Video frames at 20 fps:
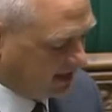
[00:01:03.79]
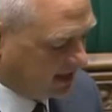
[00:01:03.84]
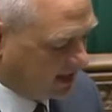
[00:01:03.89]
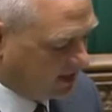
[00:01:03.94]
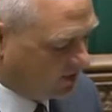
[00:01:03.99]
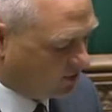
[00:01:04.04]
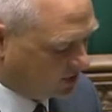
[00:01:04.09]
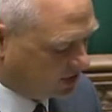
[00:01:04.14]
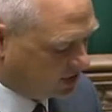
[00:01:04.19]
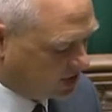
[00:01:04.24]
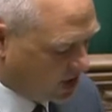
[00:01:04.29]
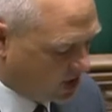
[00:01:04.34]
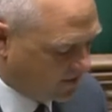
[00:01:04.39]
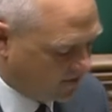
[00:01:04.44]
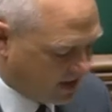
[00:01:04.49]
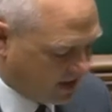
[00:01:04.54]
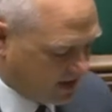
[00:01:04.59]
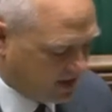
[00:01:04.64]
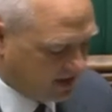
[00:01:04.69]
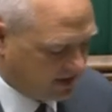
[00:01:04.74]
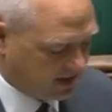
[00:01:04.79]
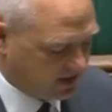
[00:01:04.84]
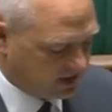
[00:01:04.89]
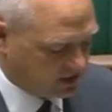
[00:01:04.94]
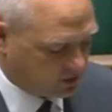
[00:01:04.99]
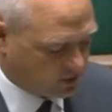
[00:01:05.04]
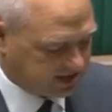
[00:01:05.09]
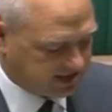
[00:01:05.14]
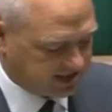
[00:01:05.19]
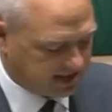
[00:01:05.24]
in October
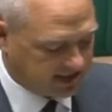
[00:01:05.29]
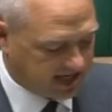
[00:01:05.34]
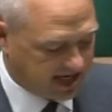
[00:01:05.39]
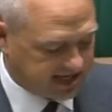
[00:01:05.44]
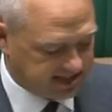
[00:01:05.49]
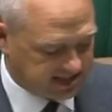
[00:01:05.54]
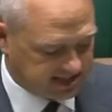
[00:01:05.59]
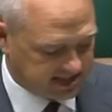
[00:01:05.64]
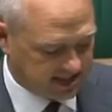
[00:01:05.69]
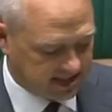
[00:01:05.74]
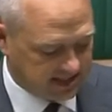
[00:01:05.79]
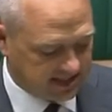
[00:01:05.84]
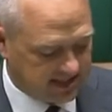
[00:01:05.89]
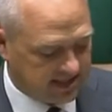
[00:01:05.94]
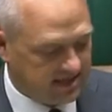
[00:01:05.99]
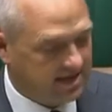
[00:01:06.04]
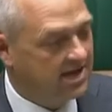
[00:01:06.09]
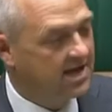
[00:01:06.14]
2019.